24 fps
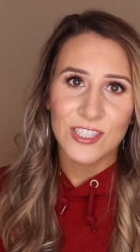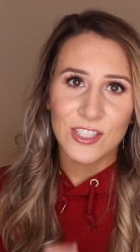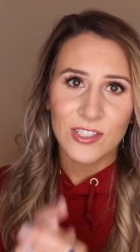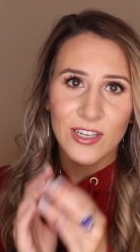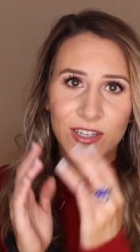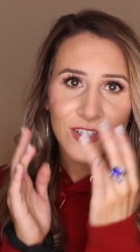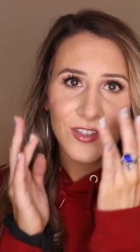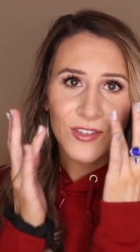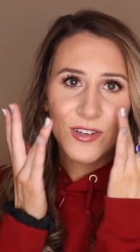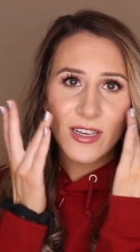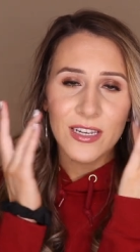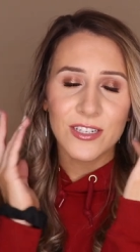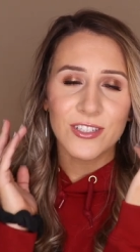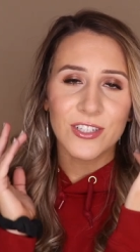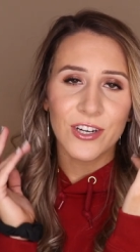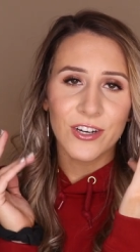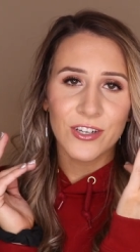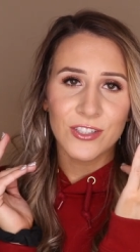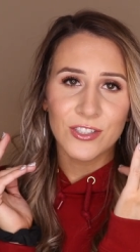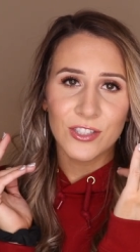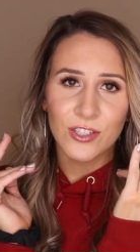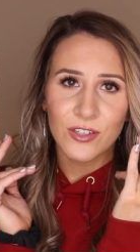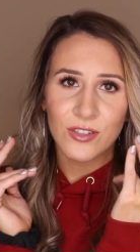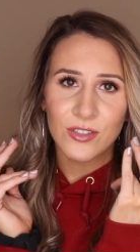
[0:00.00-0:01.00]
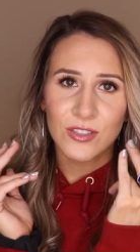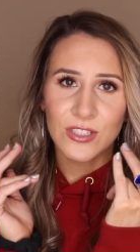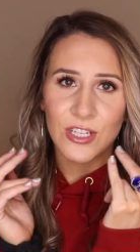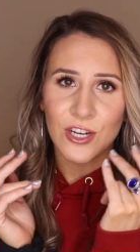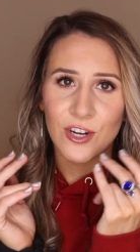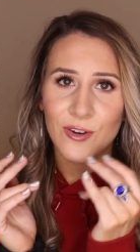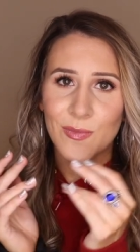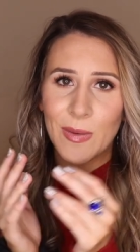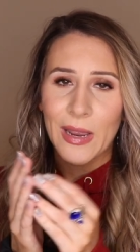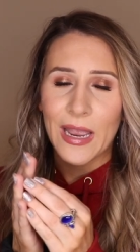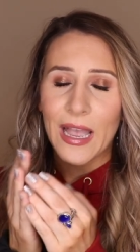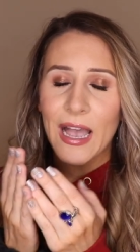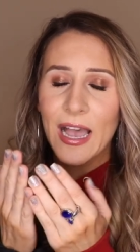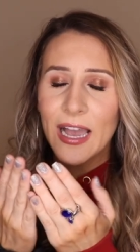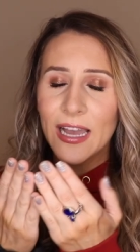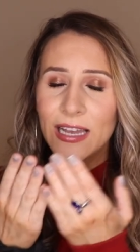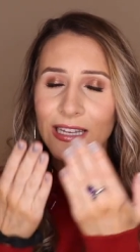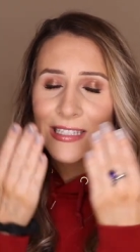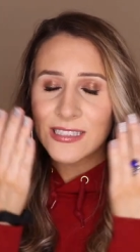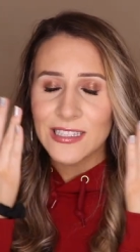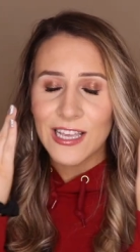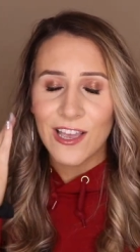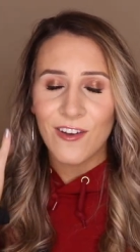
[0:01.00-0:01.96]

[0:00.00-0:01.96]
So I do get dark circles under my eyes,